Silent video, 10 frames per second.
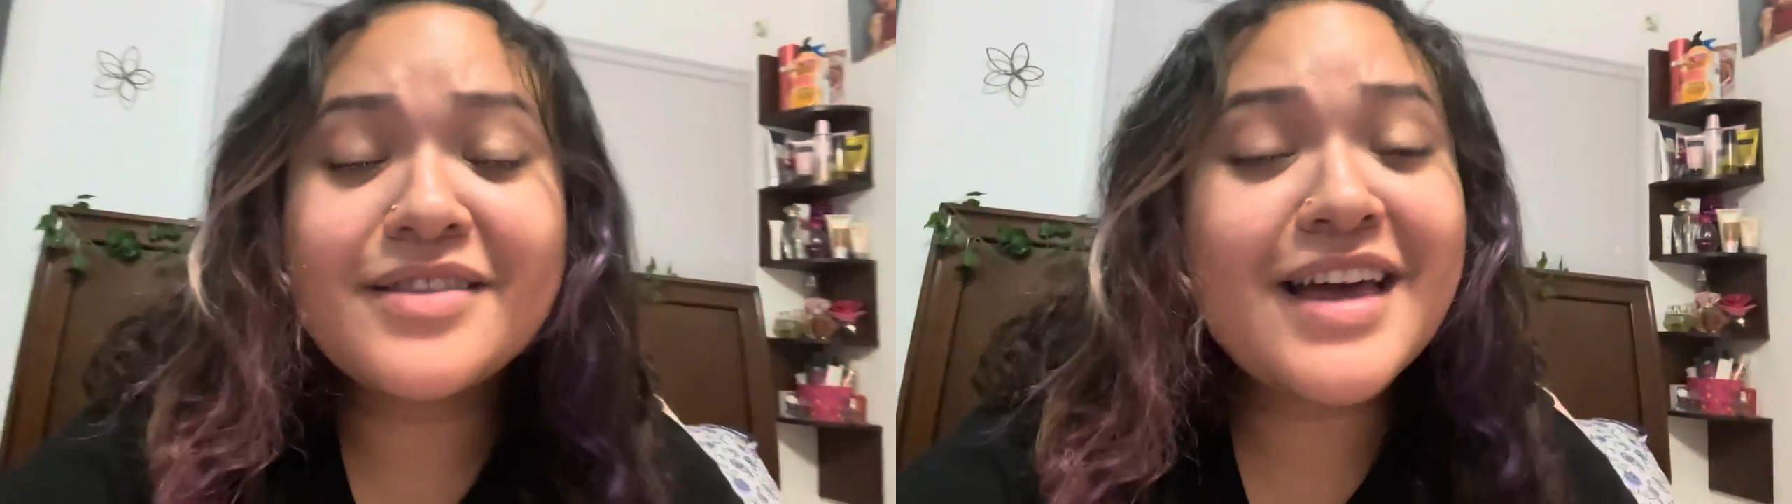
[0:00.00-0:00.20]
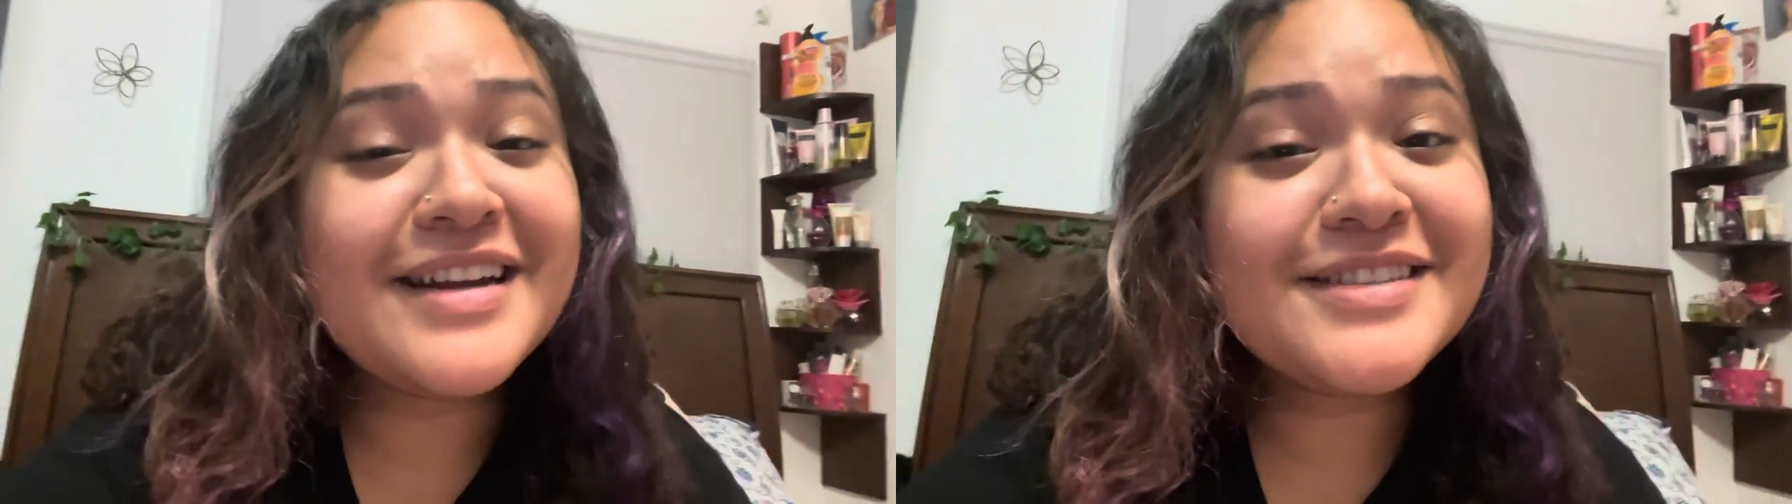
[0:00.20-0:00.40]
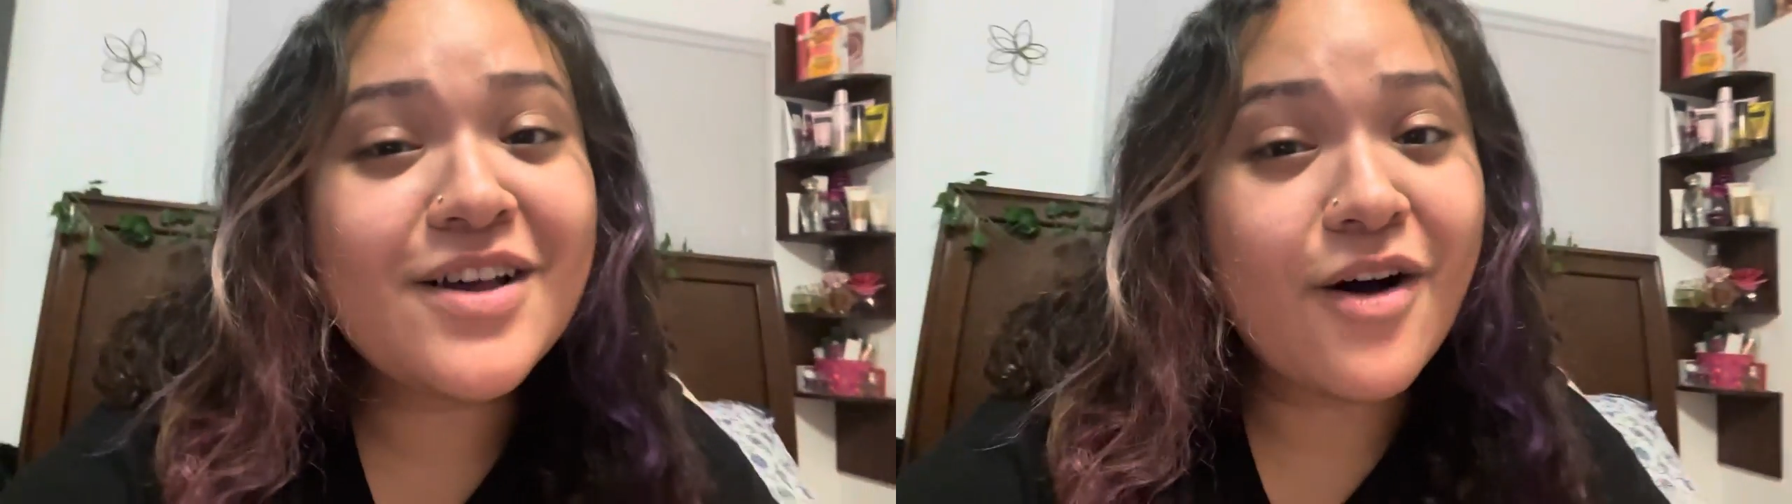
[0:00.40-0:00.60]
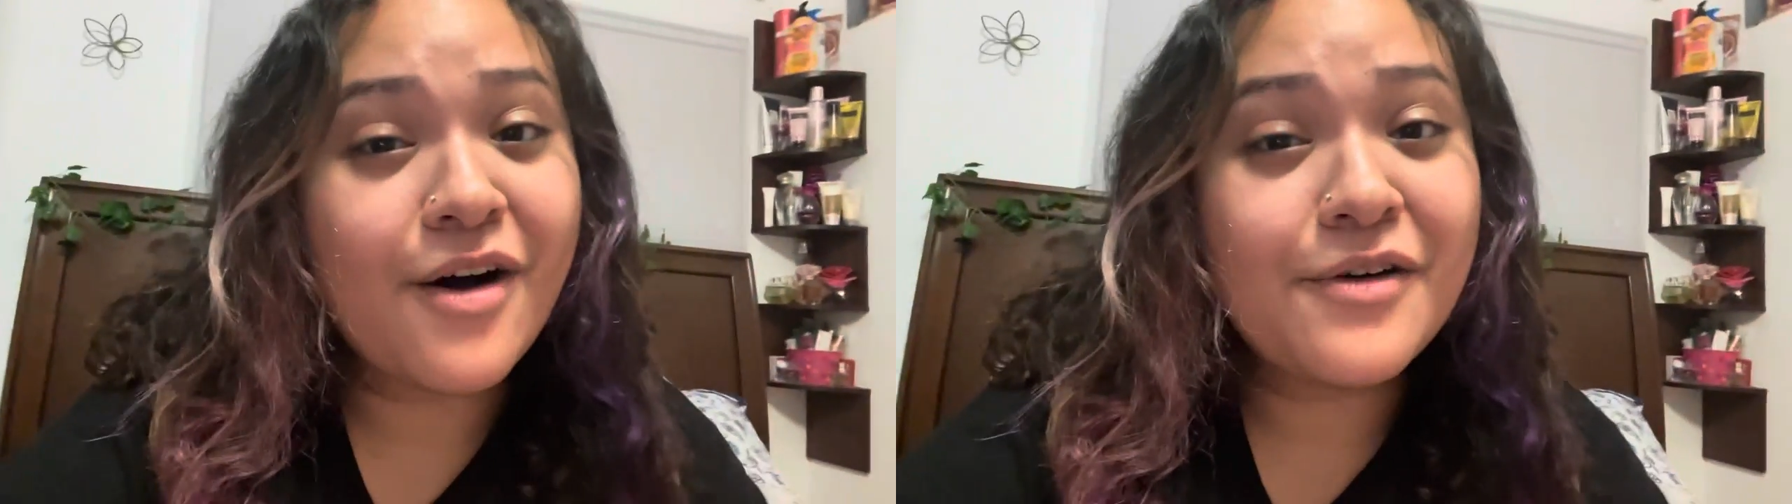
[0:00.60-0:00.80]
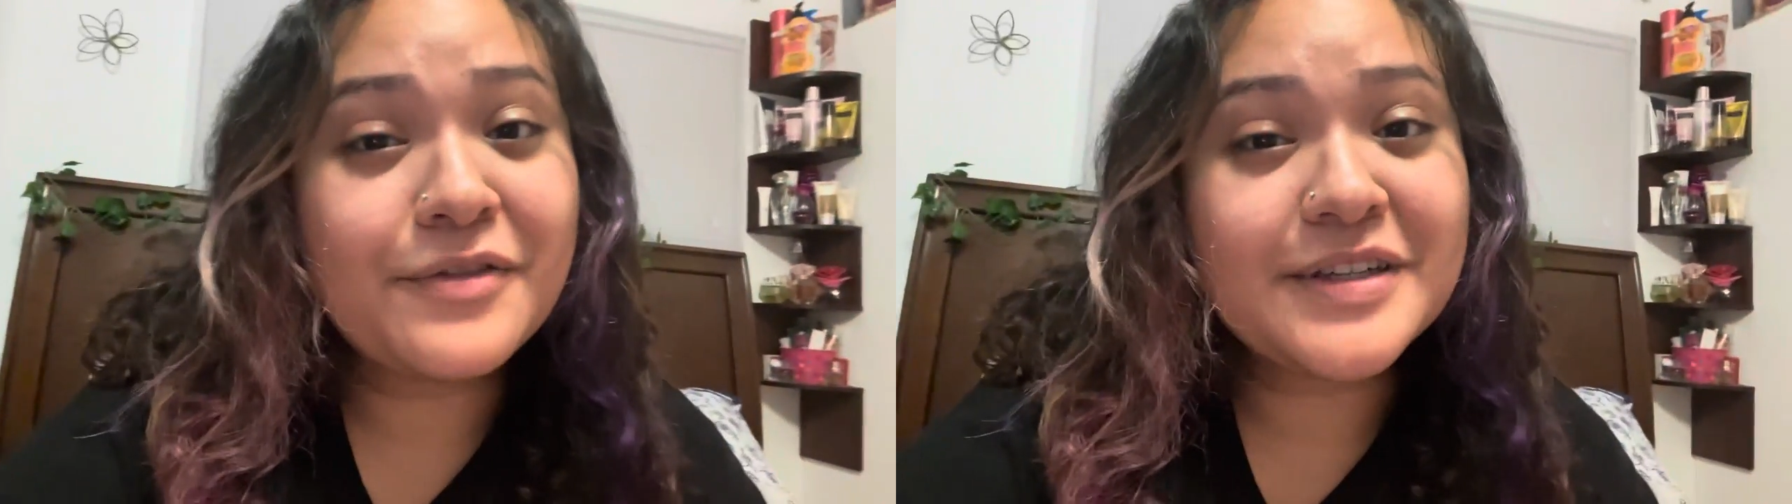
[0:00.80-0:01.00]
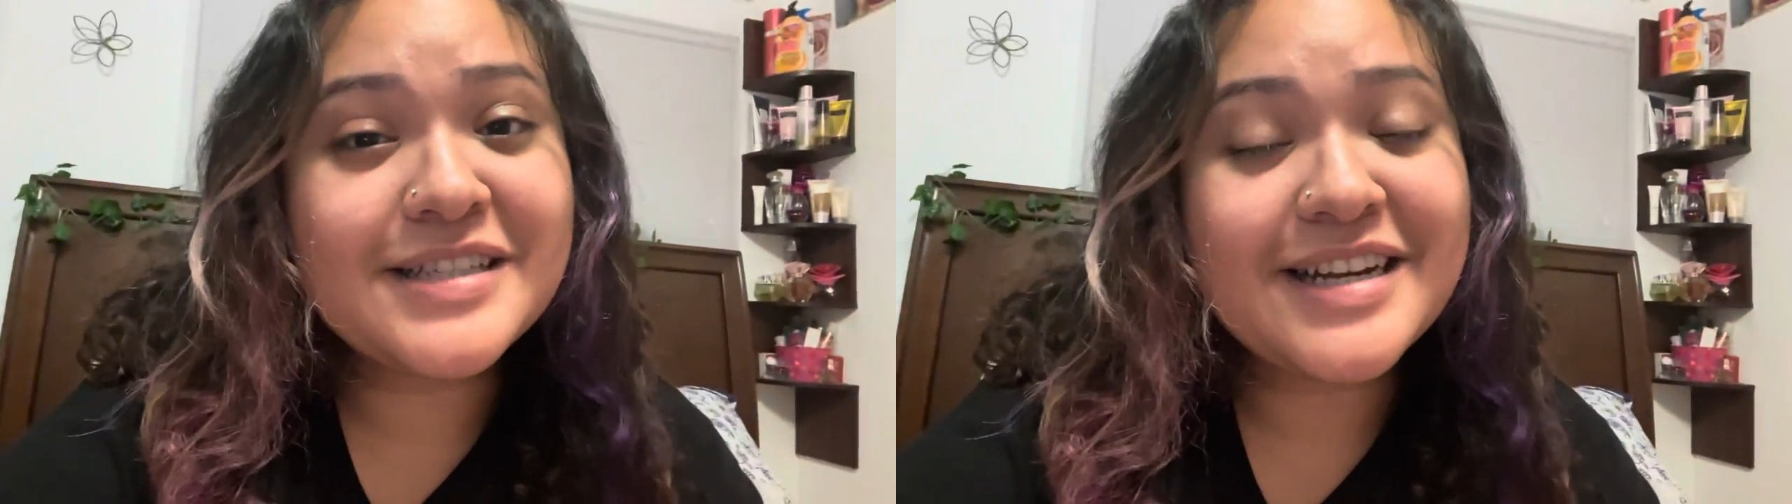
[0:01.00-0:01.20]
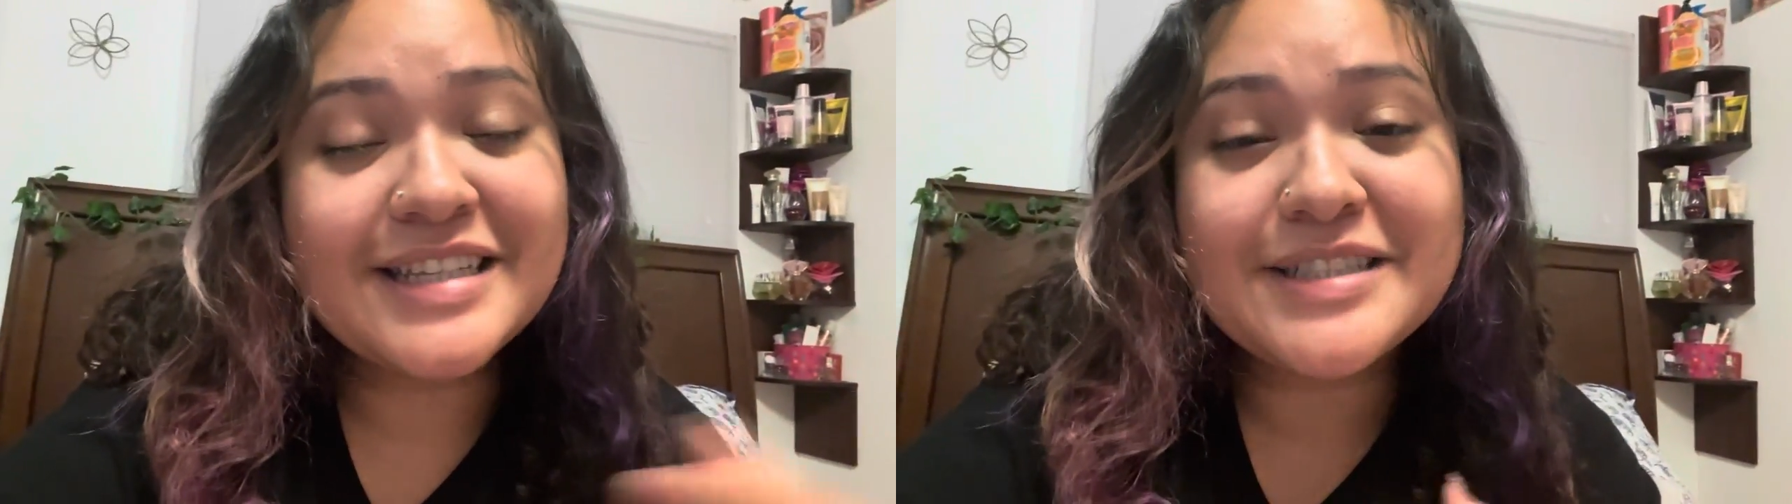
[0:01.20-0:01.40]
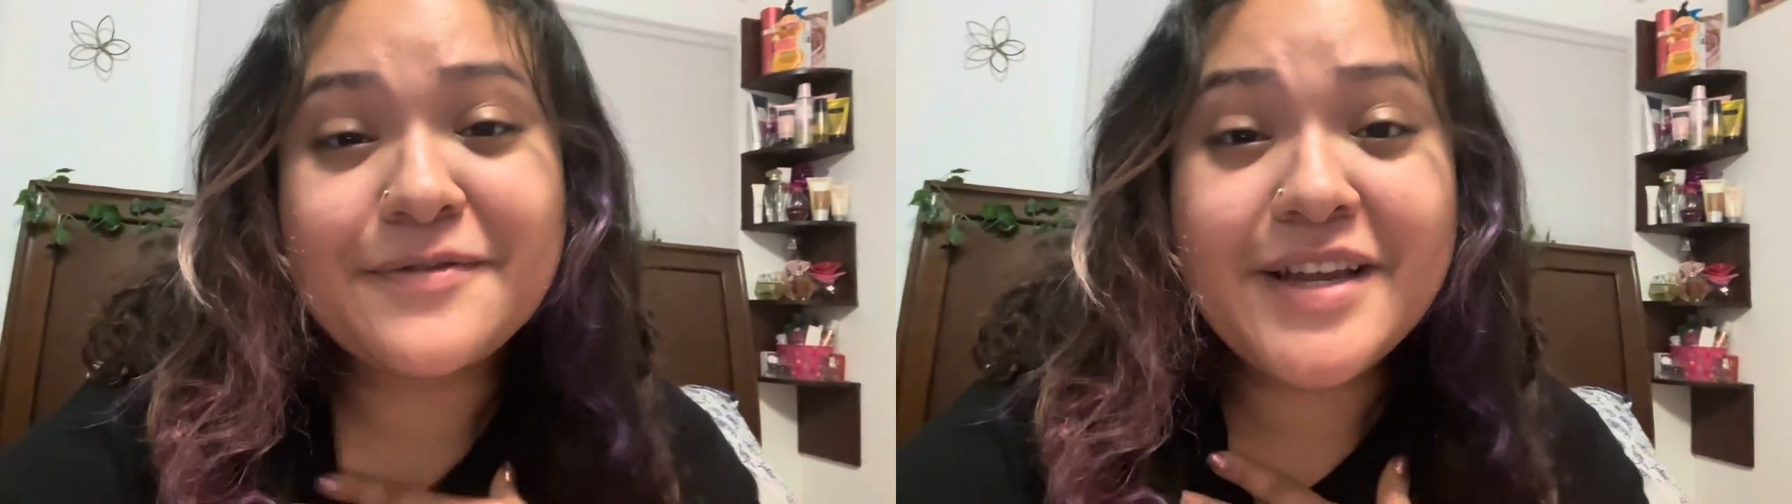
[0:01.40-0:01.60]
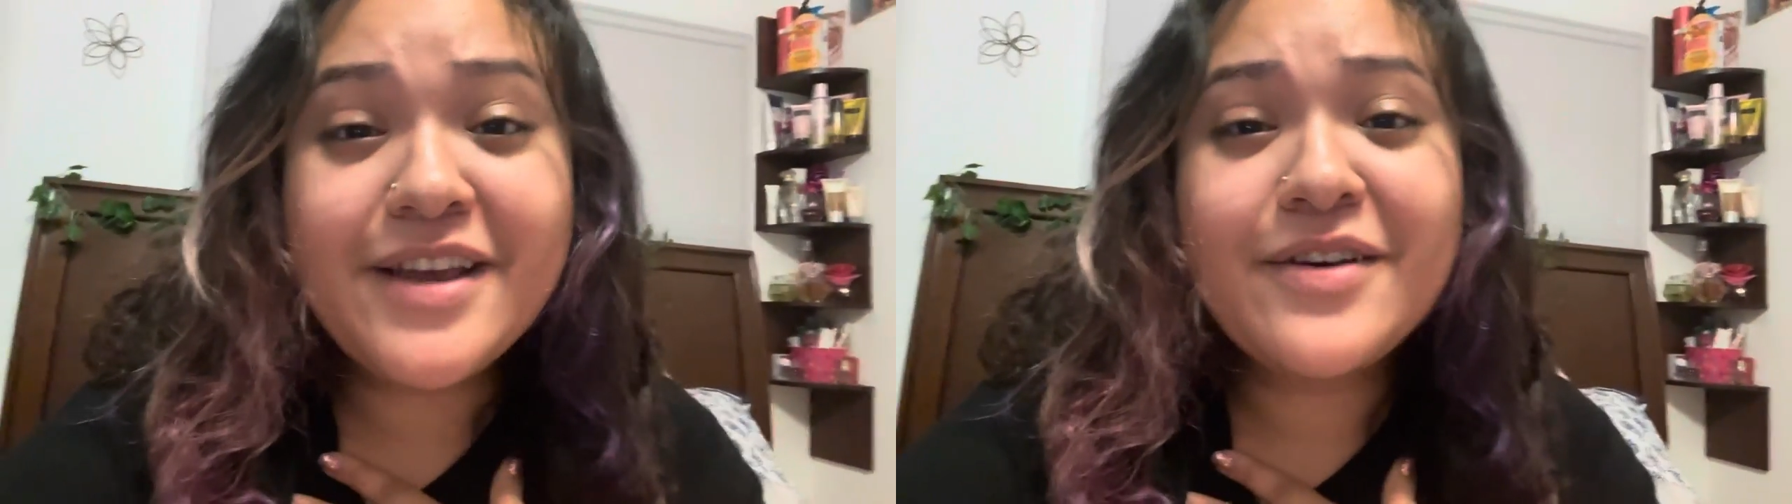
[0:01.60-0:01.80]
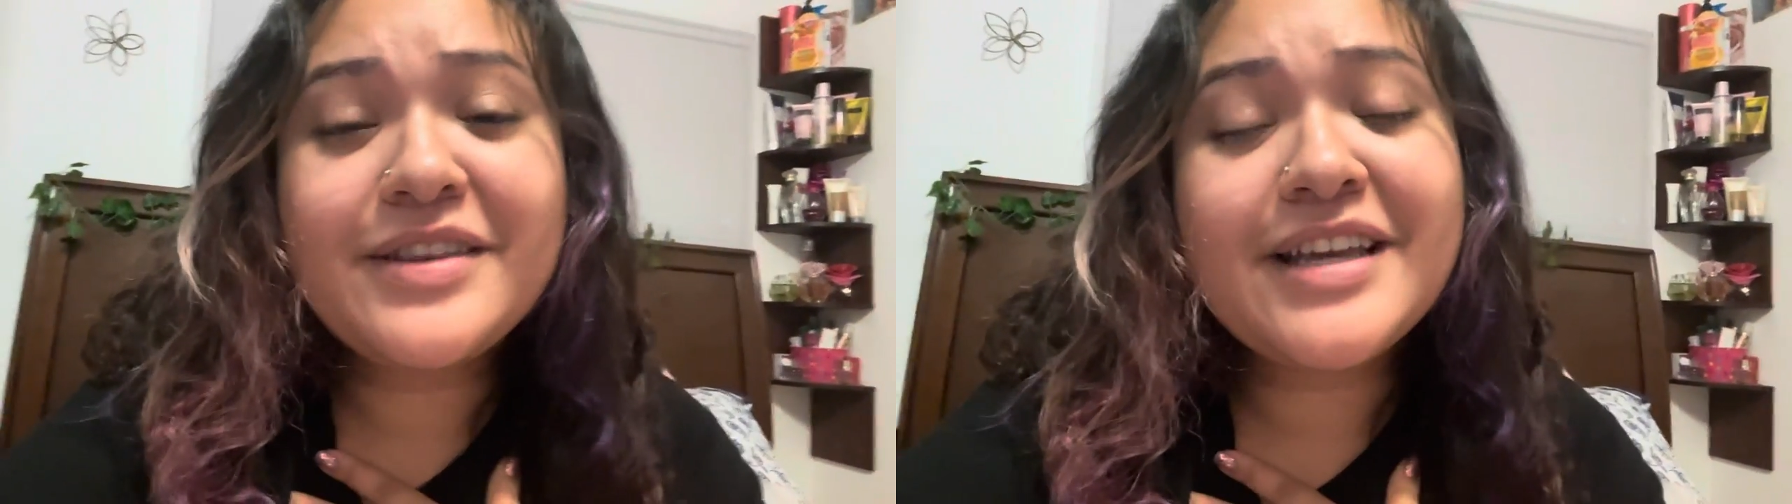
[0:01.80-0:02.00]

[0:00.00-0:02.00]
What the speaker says: that is all for today's video.